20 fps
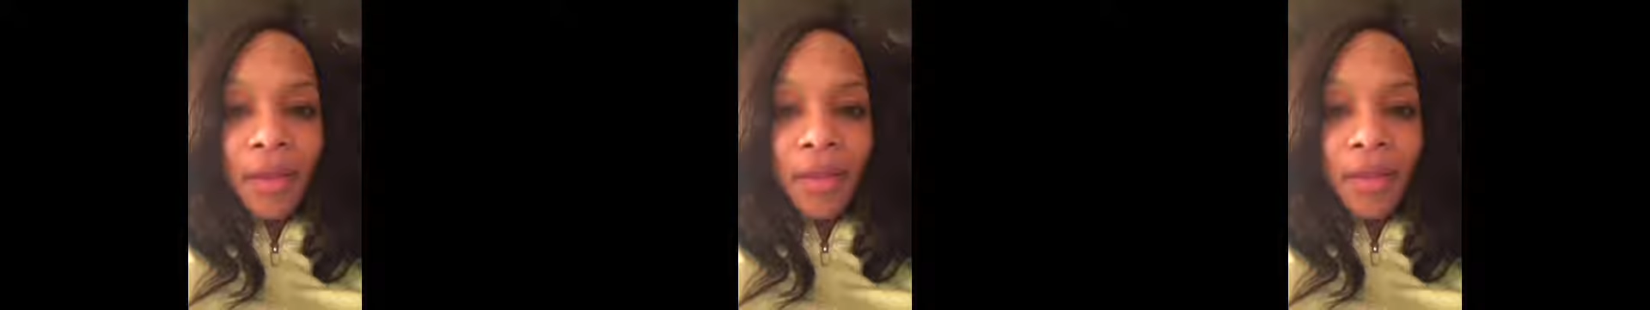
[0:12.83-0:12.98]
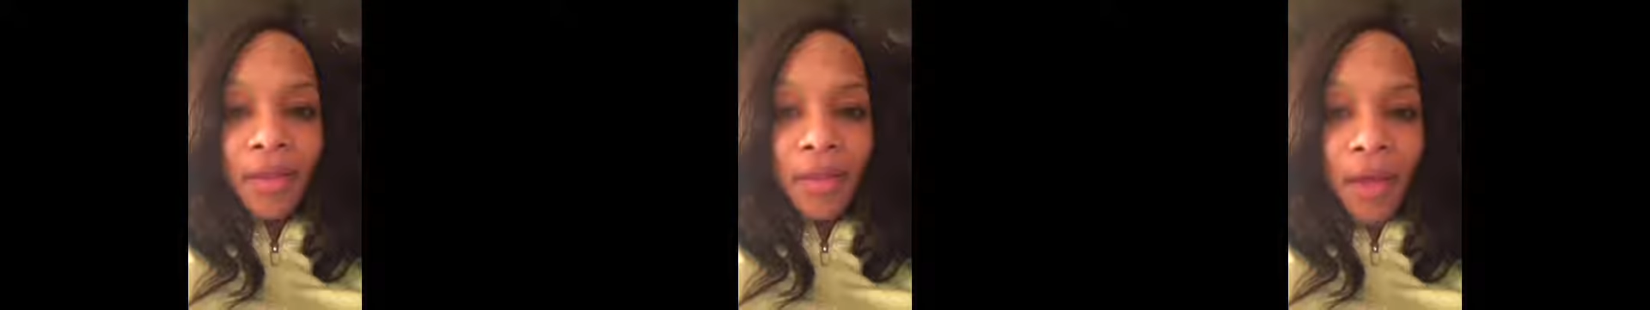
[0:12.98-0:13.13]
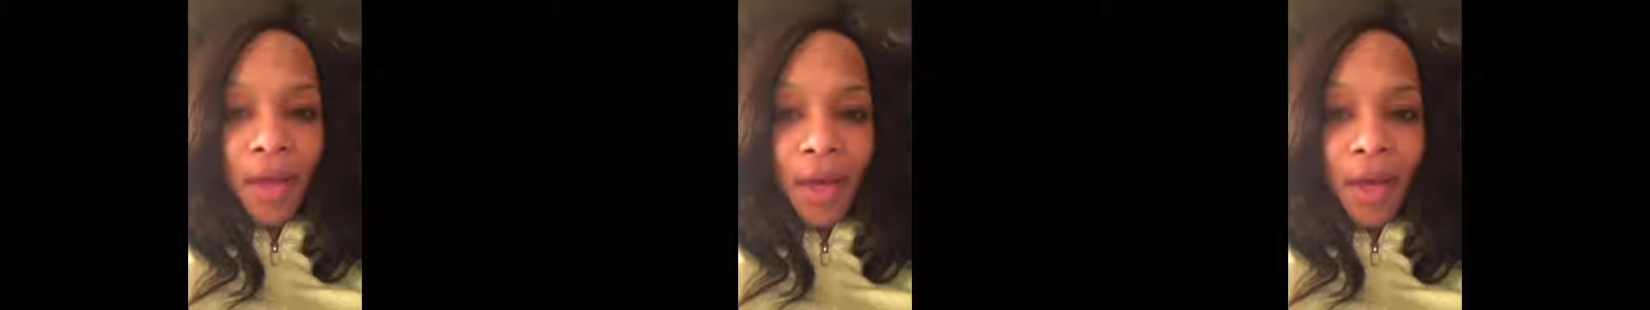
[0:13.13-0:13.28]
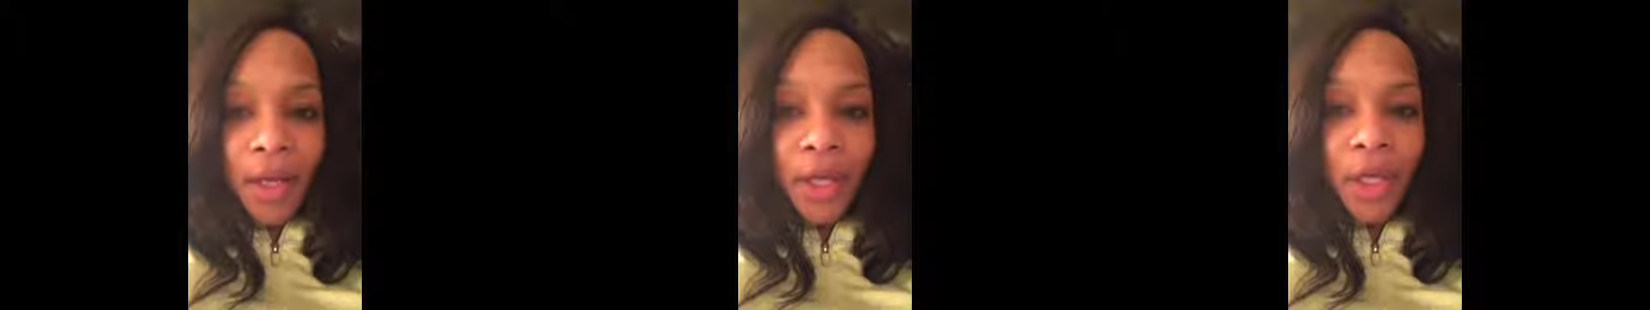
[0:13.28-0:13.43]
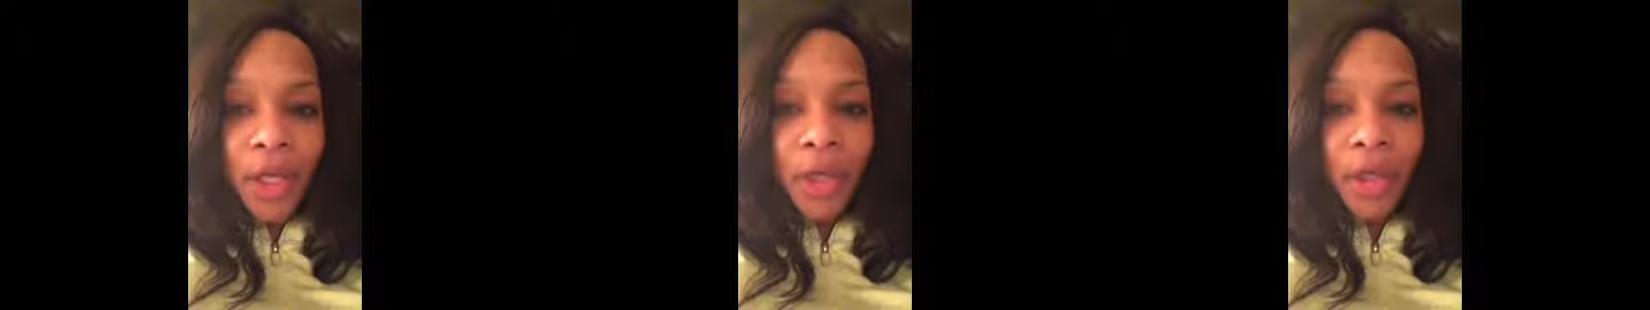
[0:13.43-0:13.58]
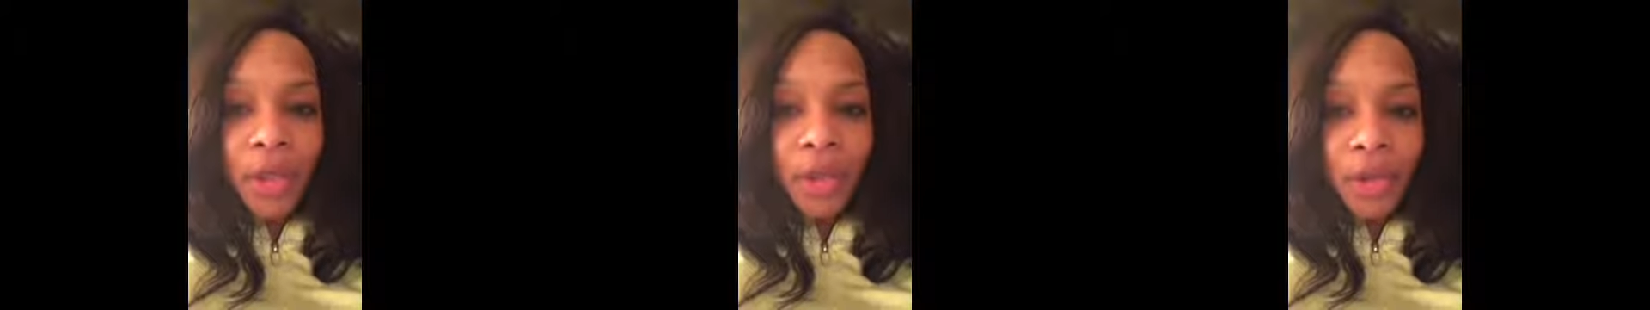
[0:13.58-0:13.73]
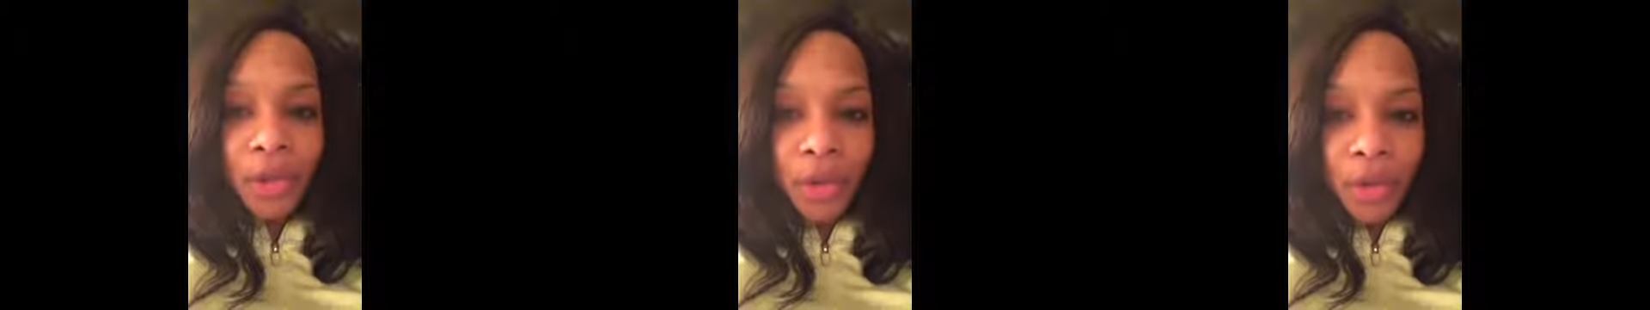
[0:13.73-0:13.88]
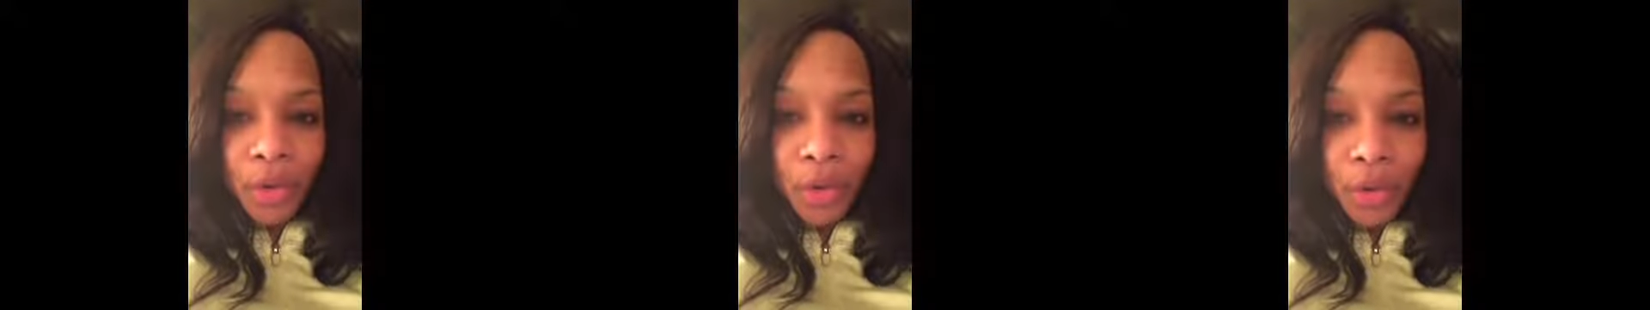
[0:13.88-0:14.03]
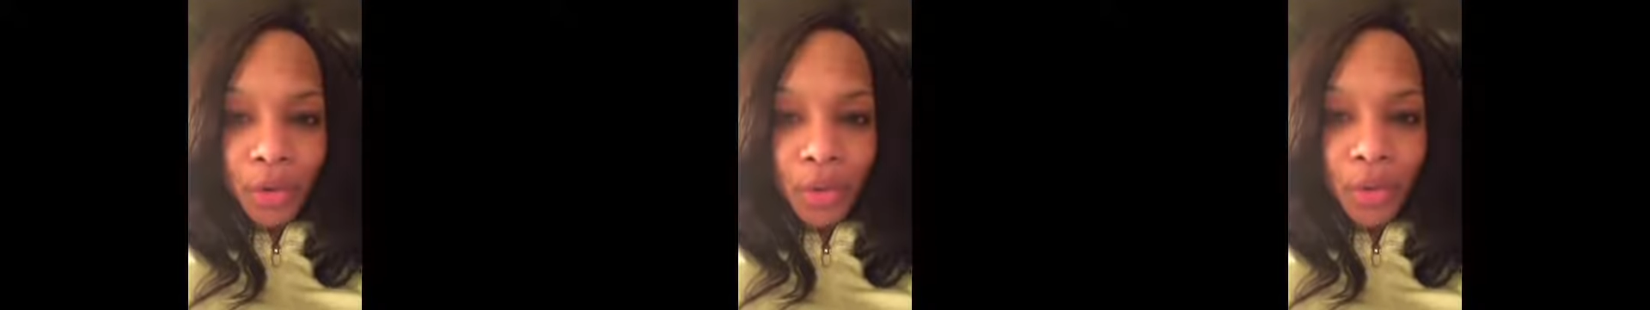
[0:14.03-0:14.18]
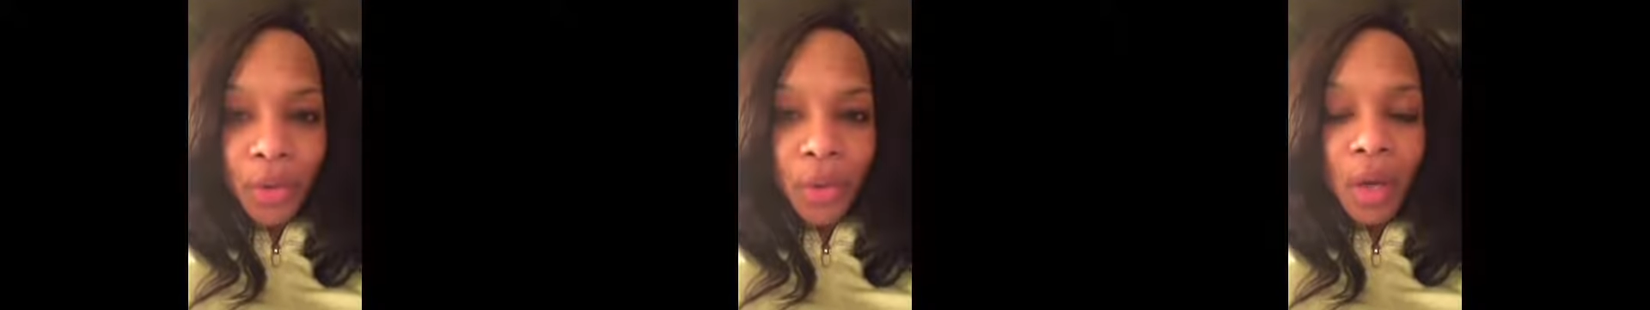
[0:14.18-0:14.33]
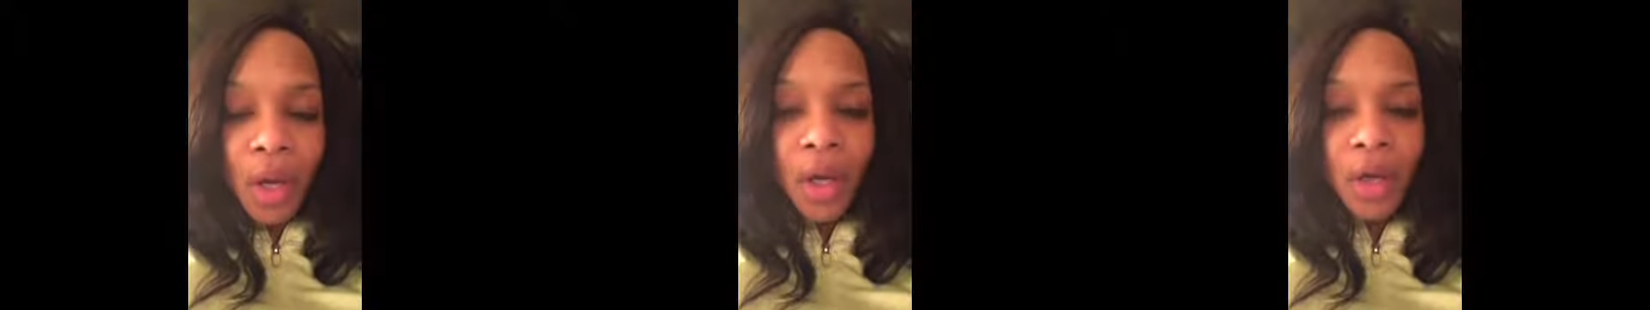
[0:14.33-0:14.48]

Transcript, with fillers: that you